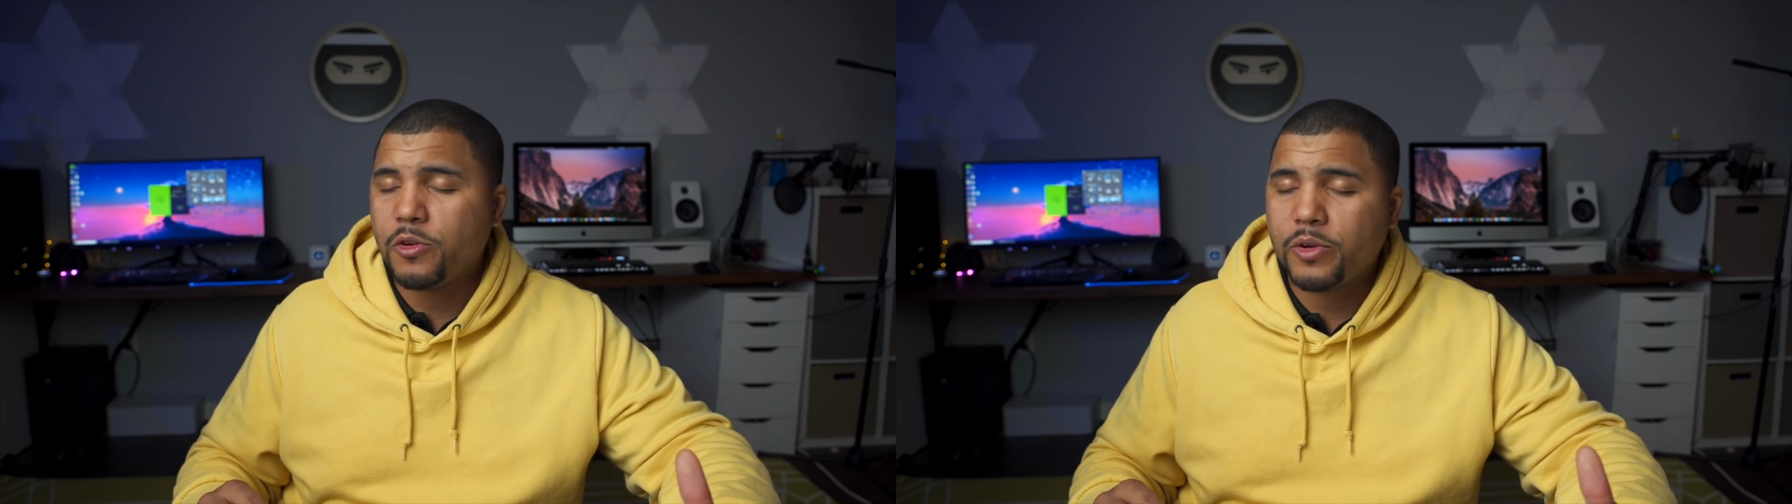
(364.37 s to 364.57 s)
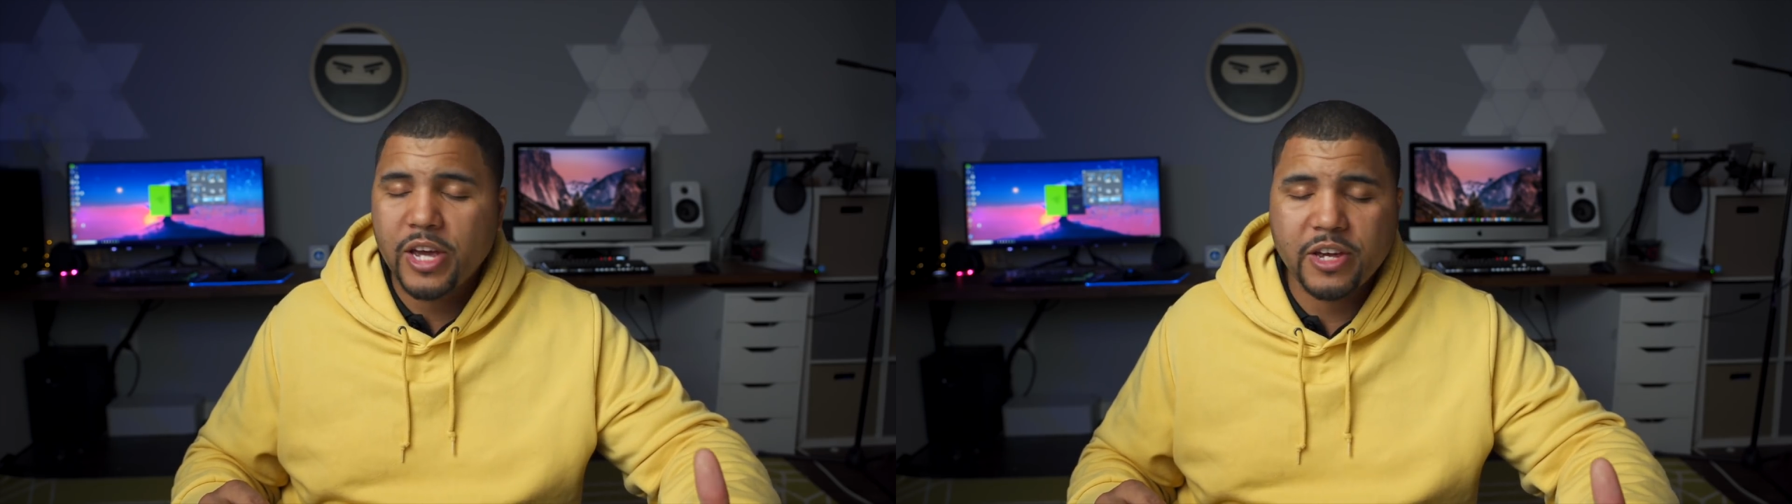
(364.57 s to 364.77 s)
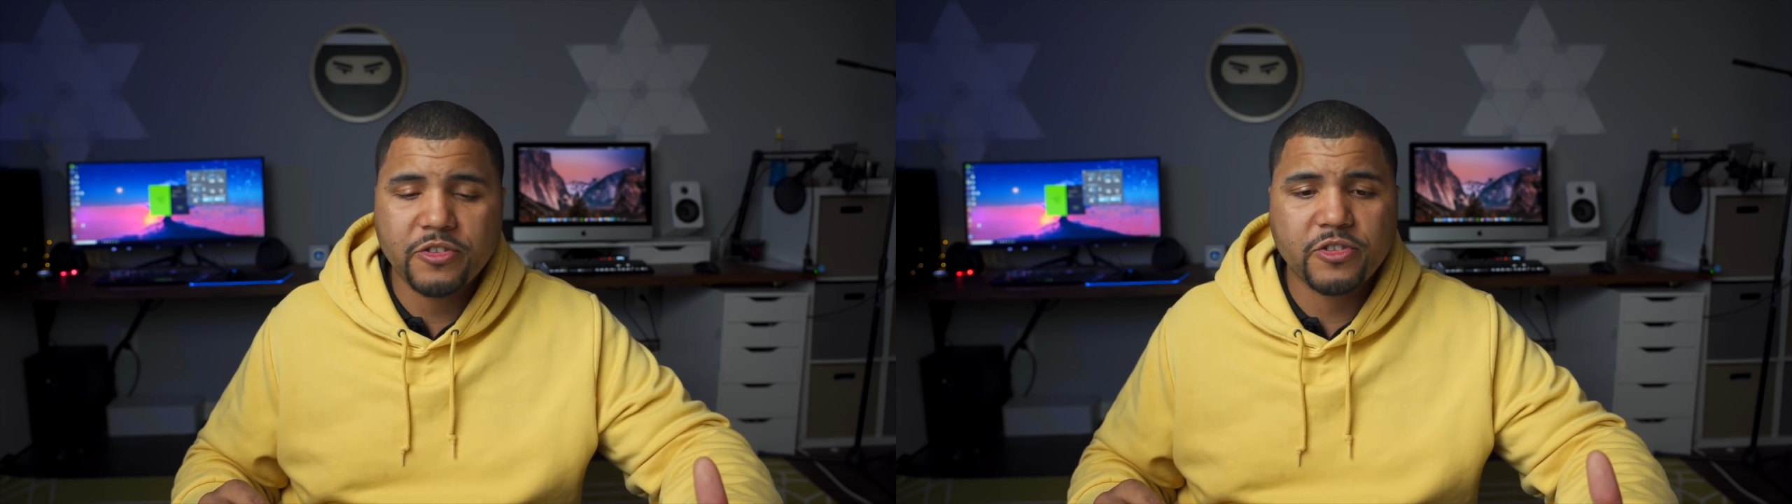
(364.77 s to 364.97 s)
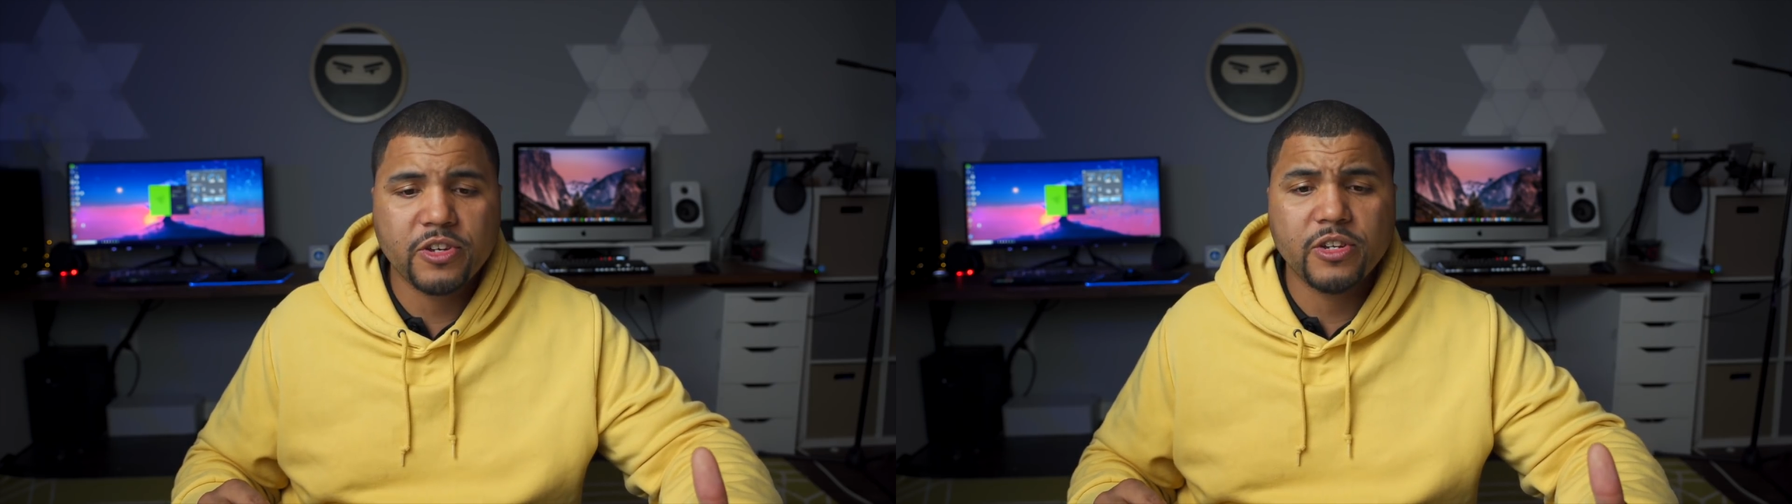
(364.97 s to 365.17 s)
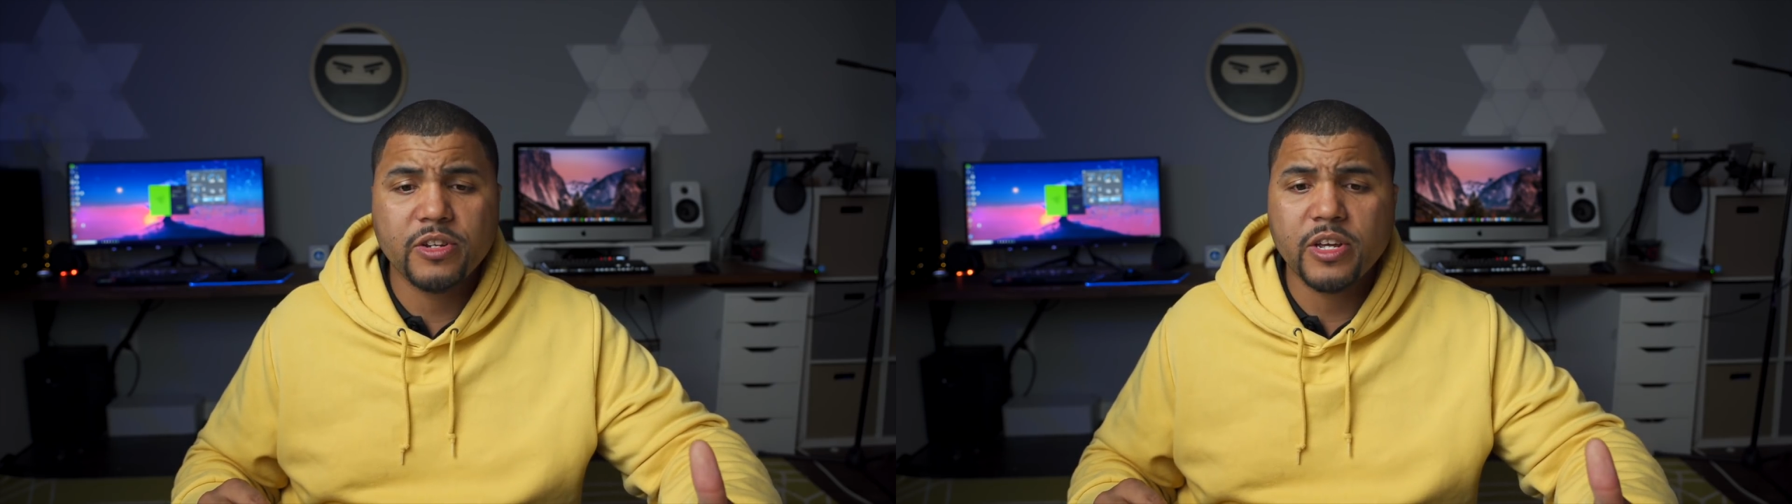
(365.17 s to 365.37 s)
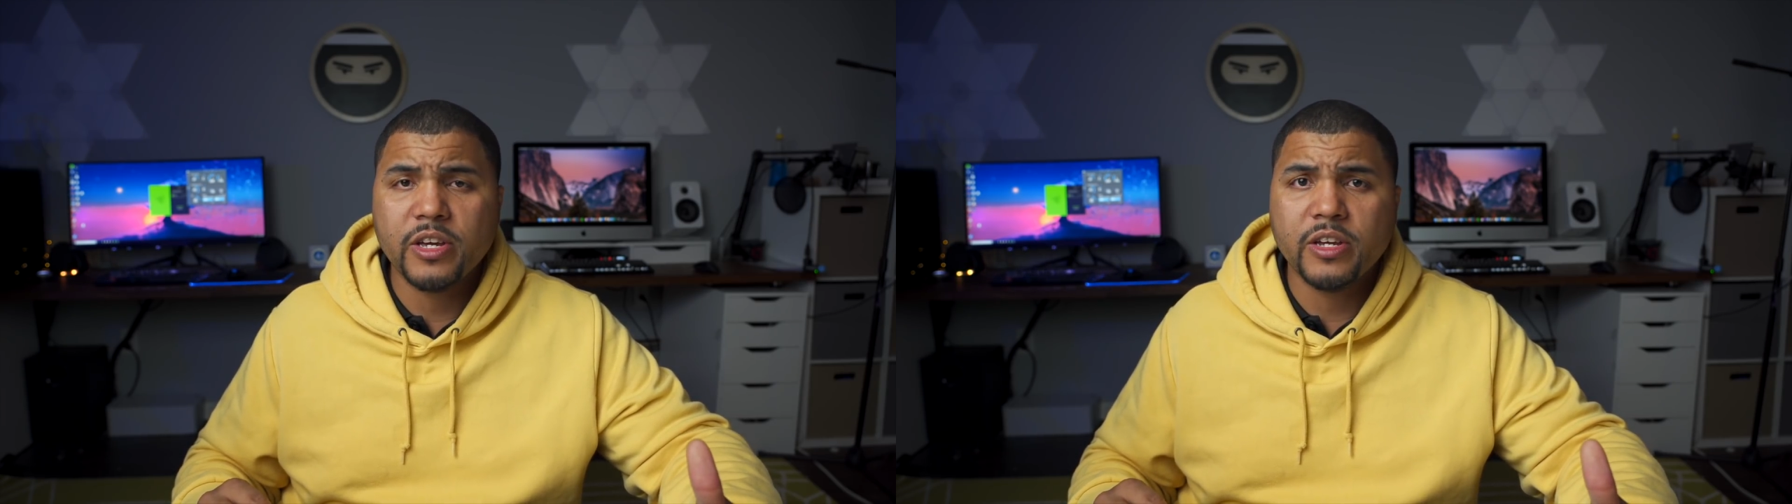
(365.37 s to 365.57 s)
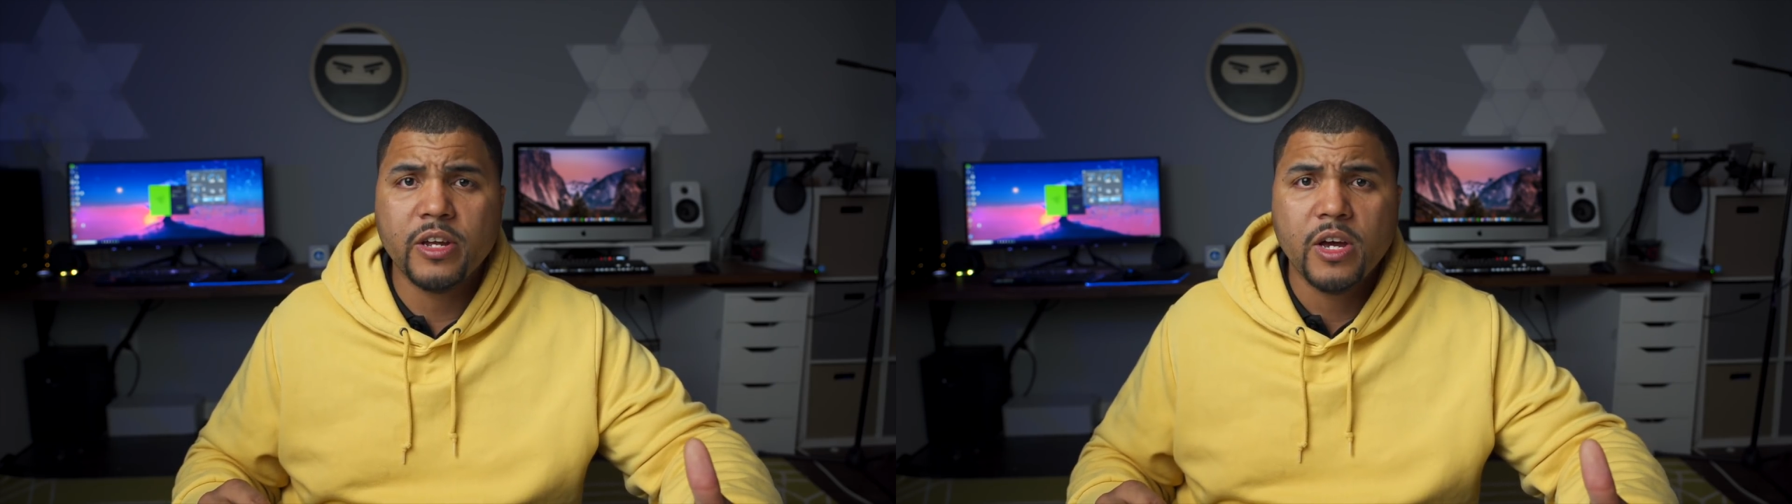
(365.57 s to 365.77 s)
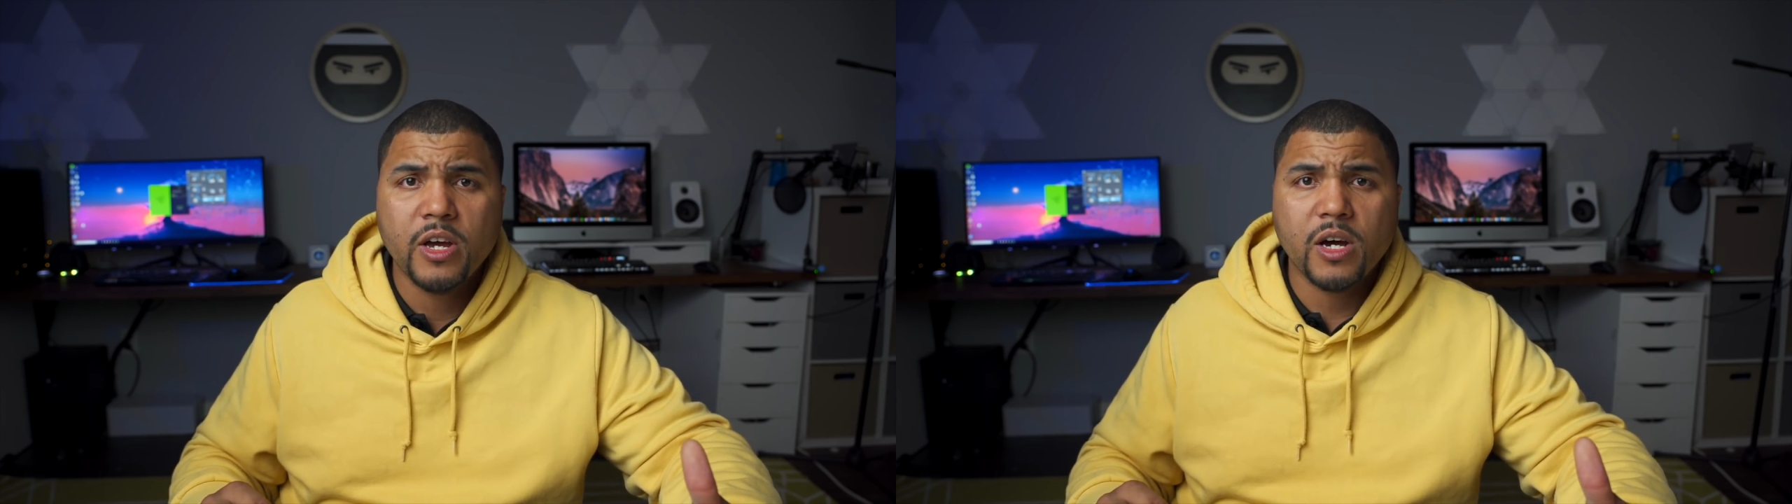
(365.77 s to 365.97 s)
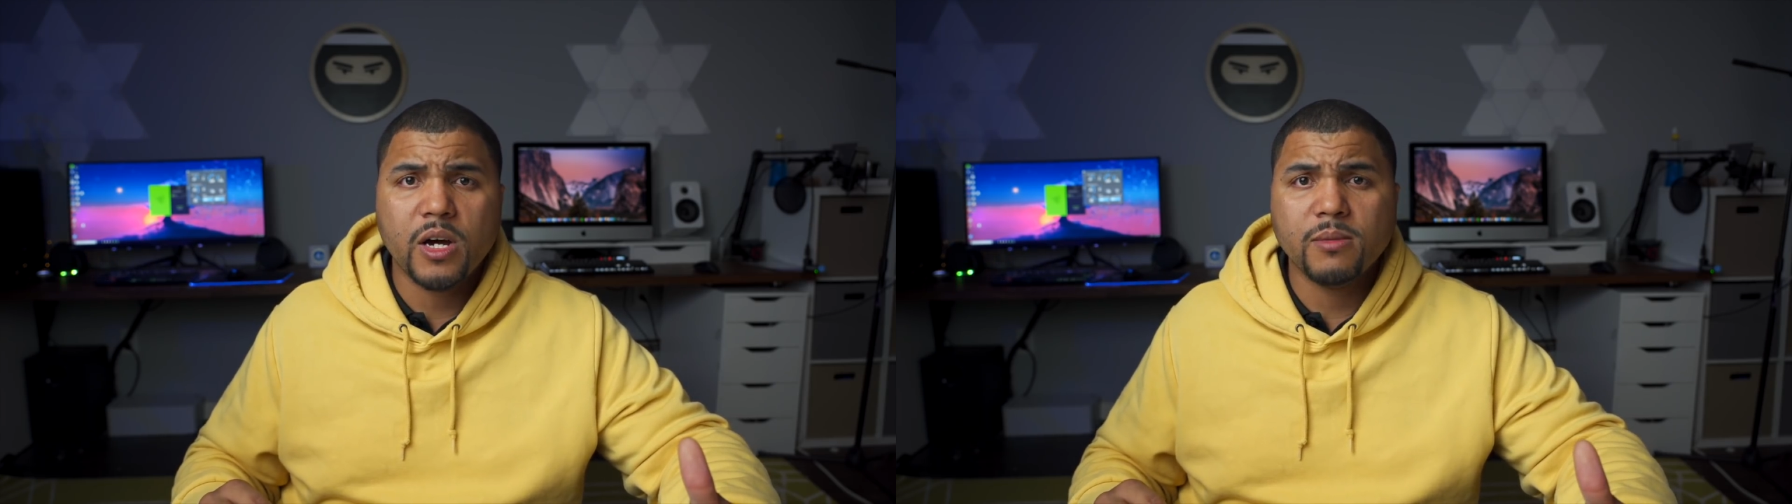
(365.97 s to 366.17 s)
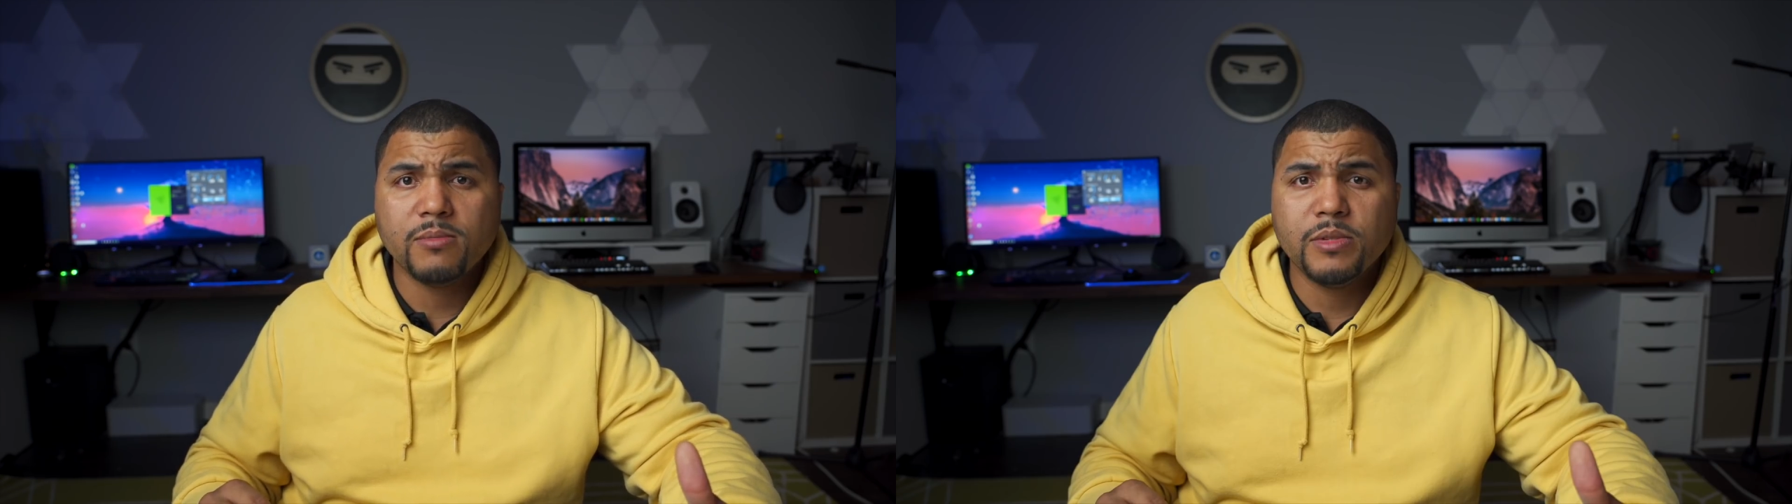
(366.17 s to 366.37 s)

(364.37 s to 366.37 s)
location and um,